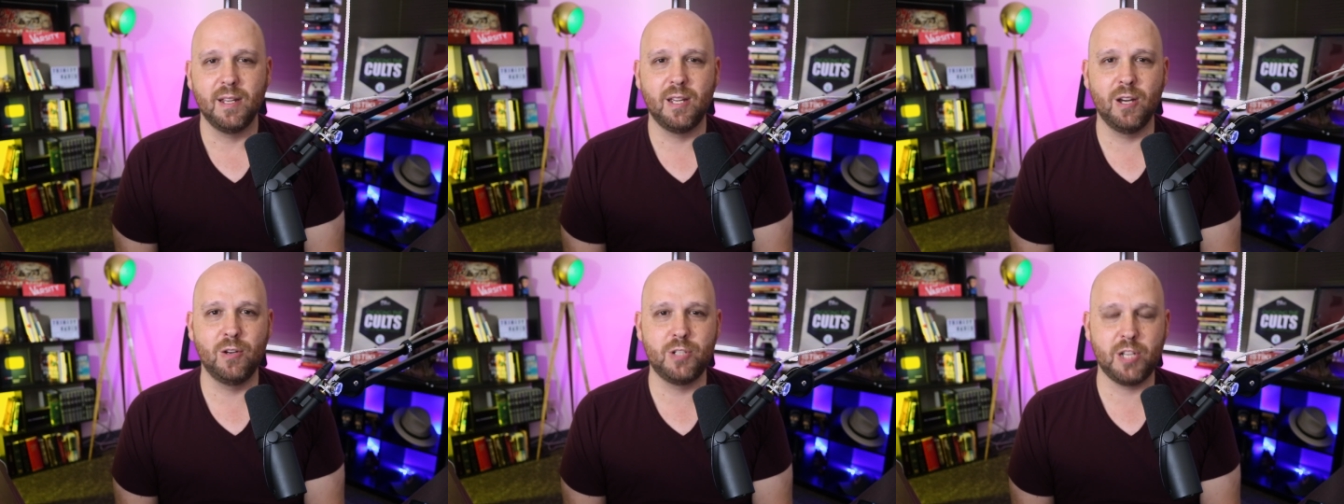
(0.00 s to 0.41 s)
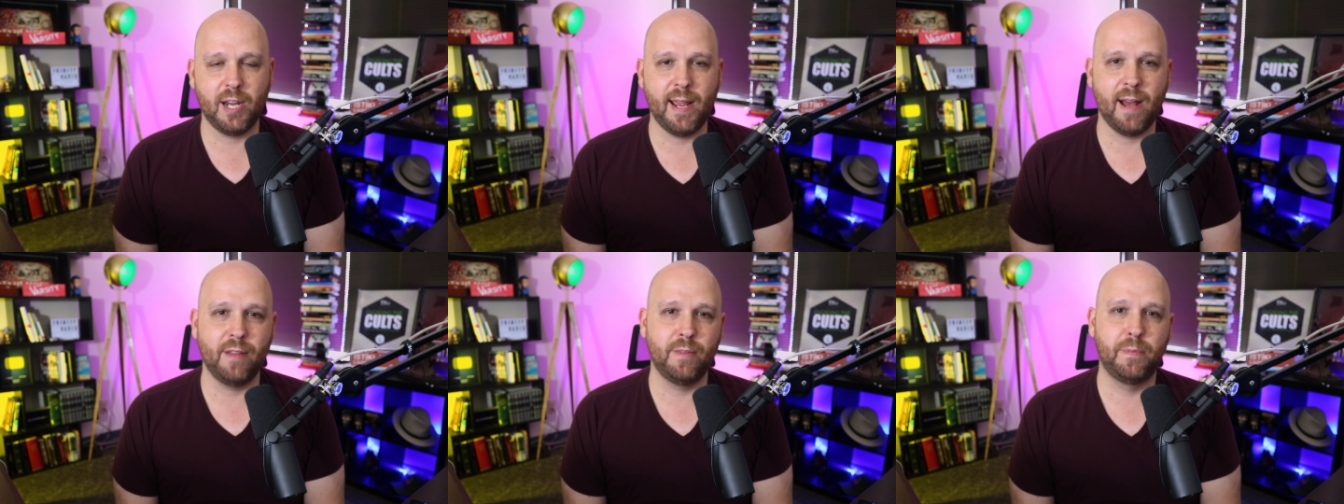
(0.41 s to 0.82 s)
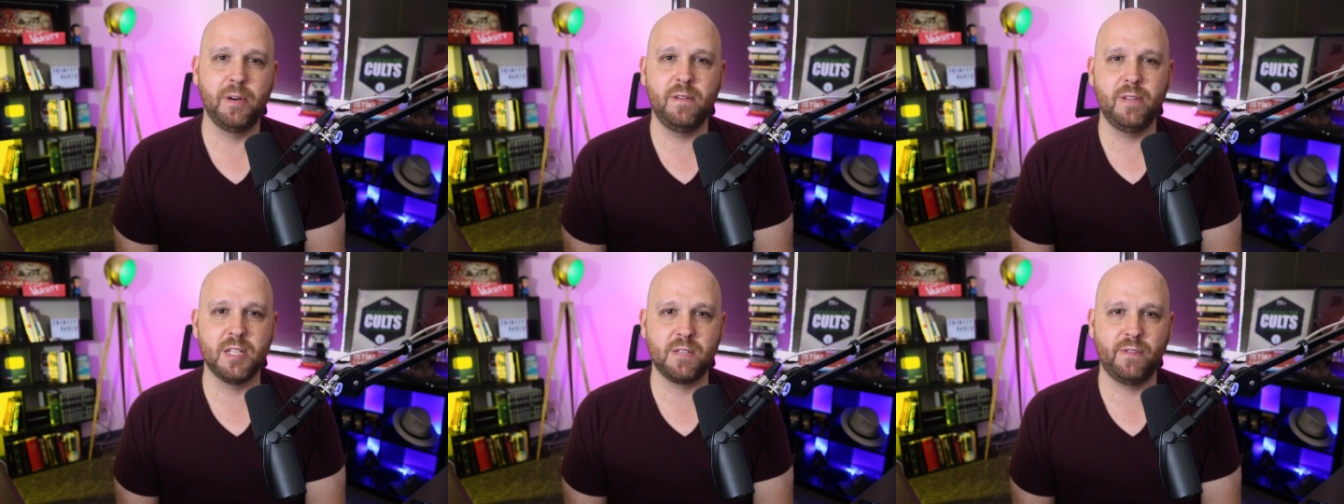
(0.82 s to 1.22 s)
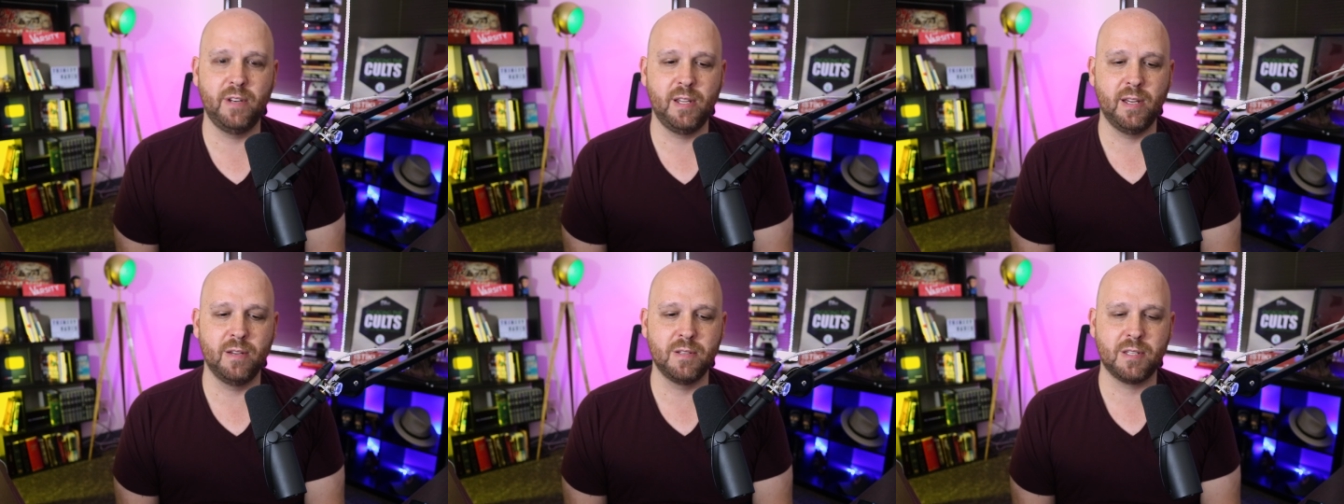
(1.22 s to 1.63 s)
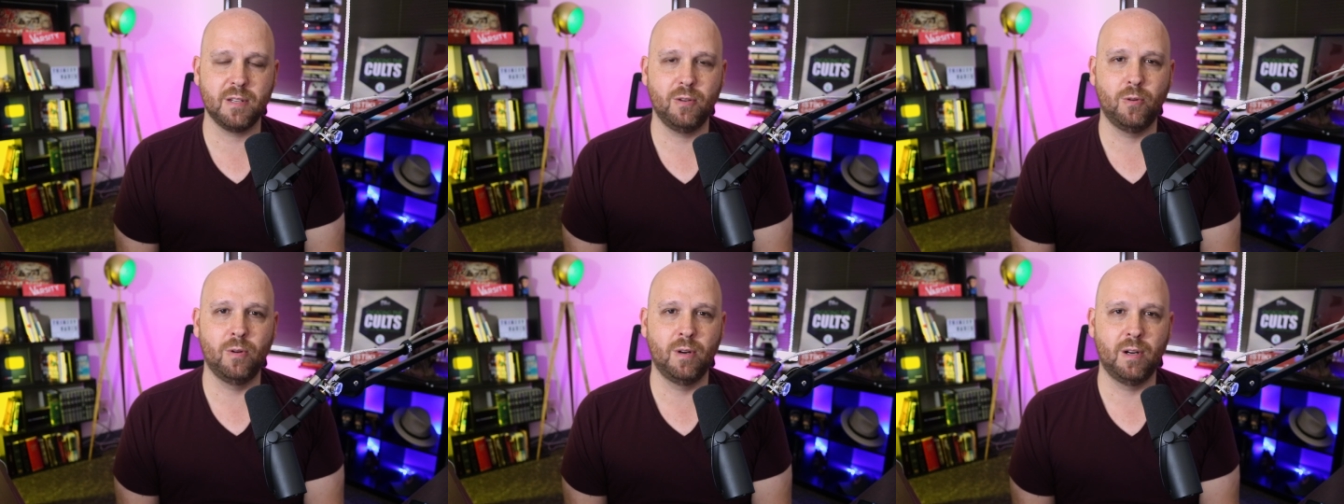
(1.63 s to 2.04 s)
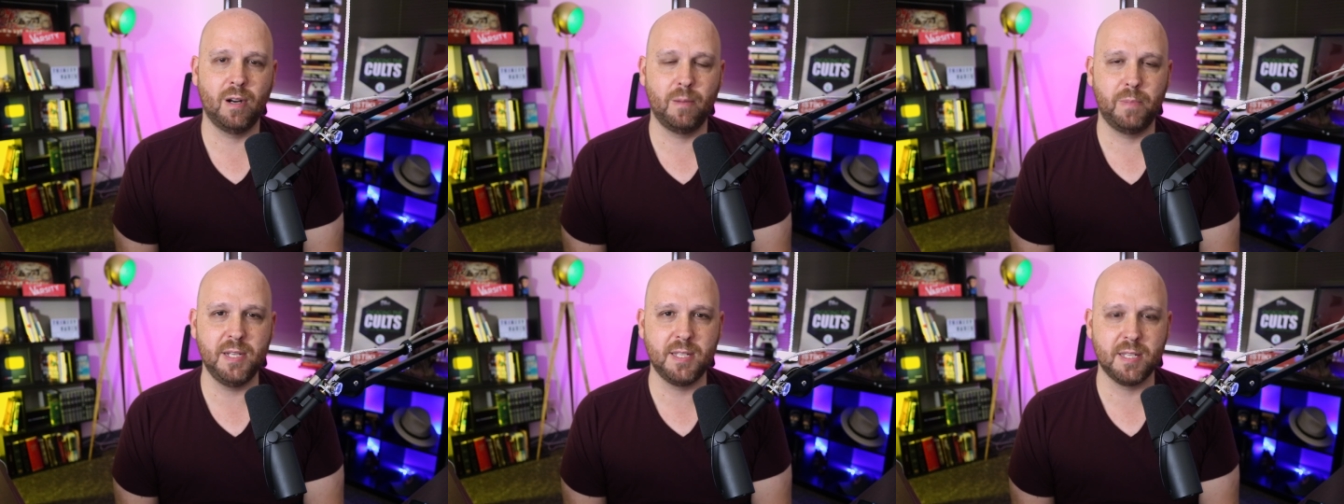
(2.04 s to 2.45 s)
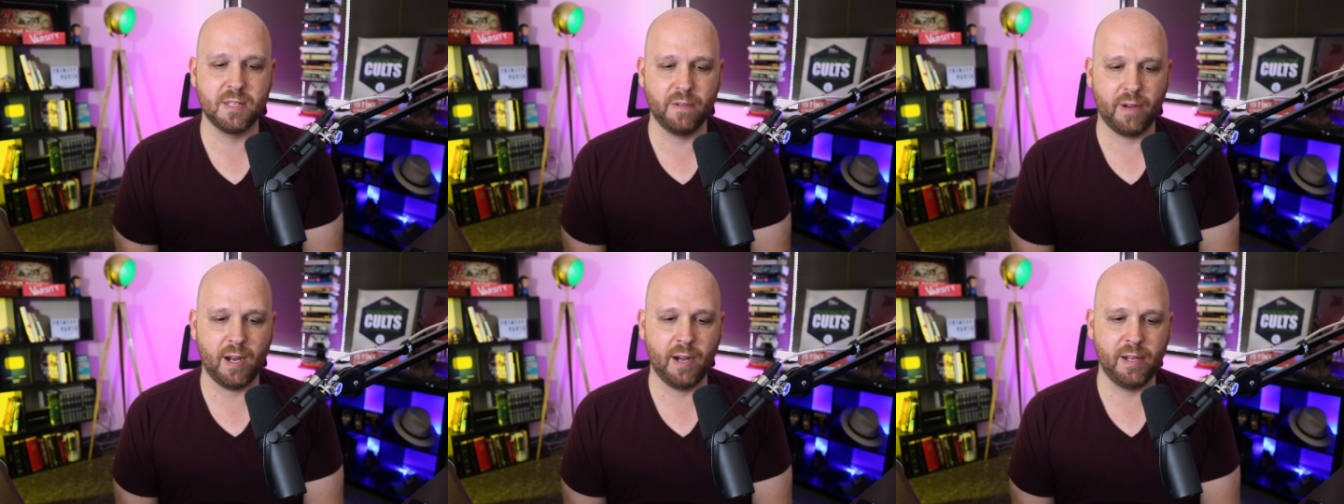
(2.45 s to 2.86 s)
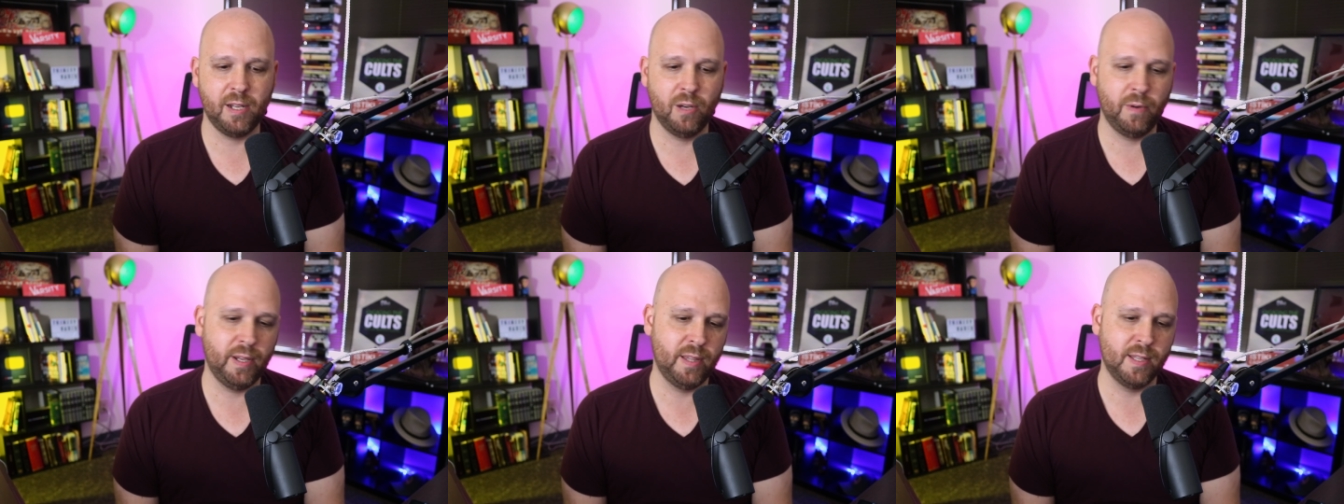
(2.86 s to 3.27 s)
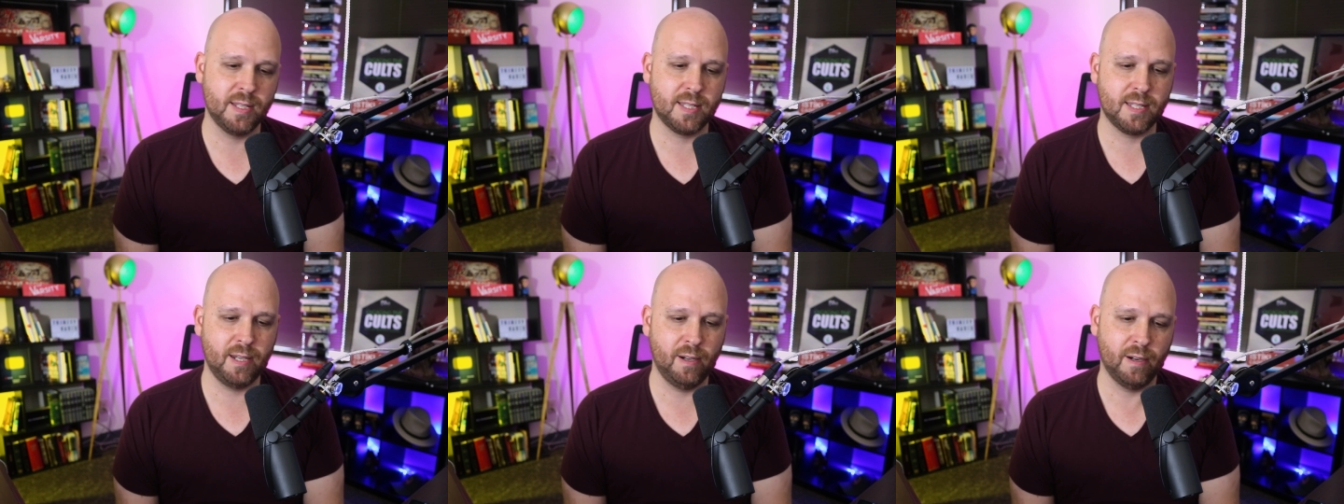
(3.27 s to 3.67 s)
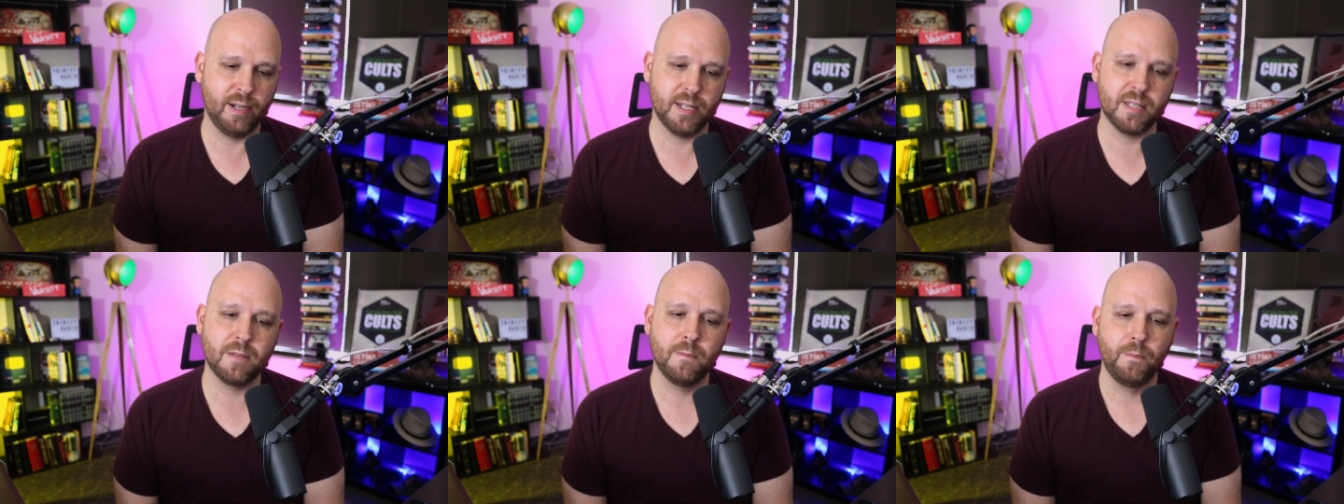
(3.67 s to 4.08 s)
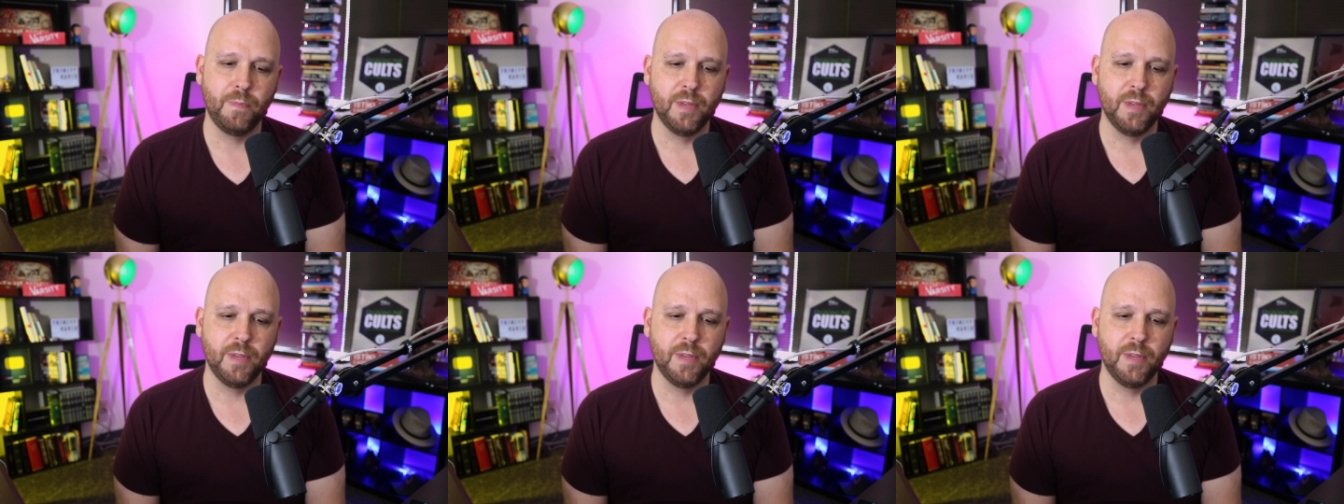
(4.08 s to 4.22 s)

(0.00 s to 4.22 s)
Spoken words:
go check out the previous videos or pieces of audio in this series.